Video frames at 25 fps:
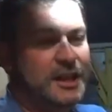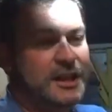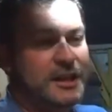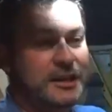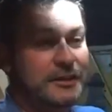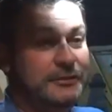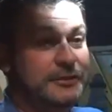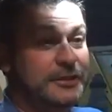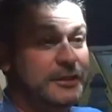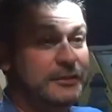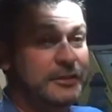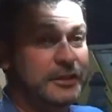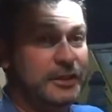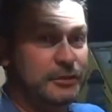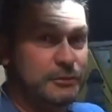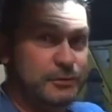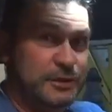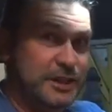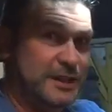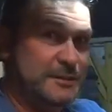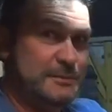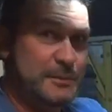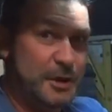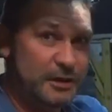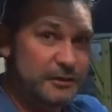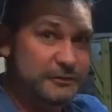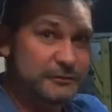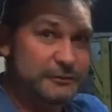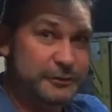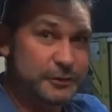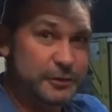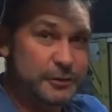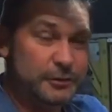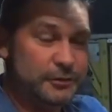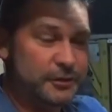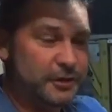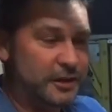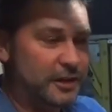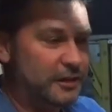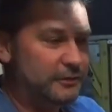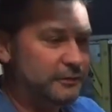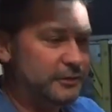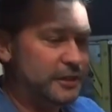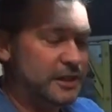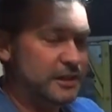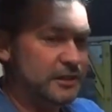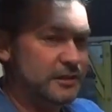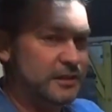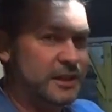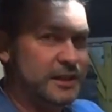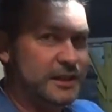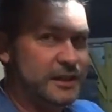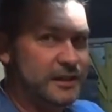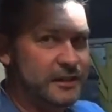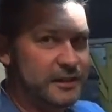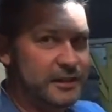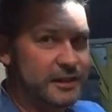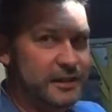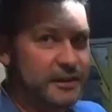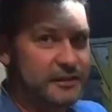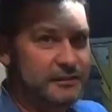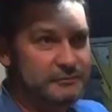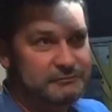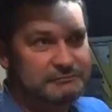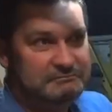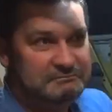If you've got a really modern four-wheel drive, like, I don't know,